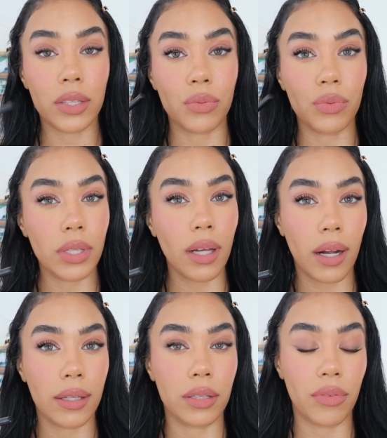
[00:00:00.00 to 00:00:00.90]
It's really
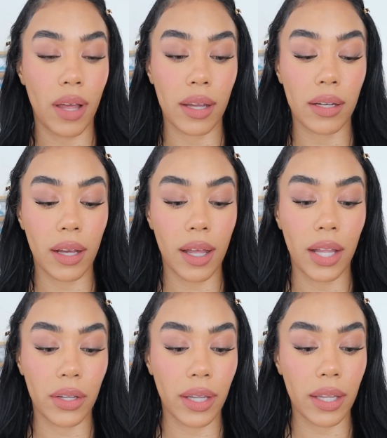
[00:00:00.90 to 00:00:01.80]
hard to find a
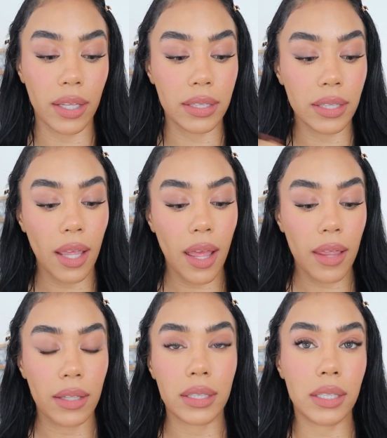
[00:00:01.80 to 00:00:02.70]
color like this
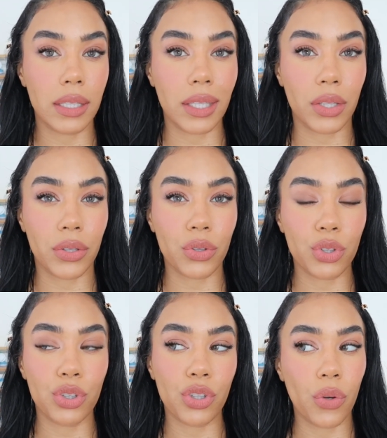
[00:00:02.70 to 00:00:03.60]
that still
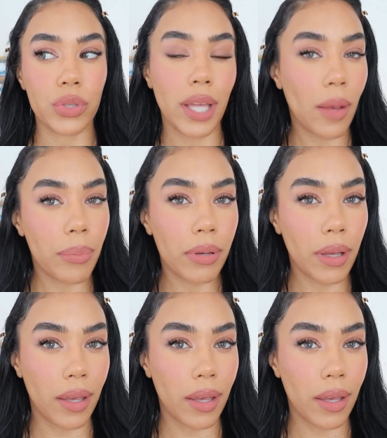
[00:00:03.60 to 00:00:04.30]
shows up.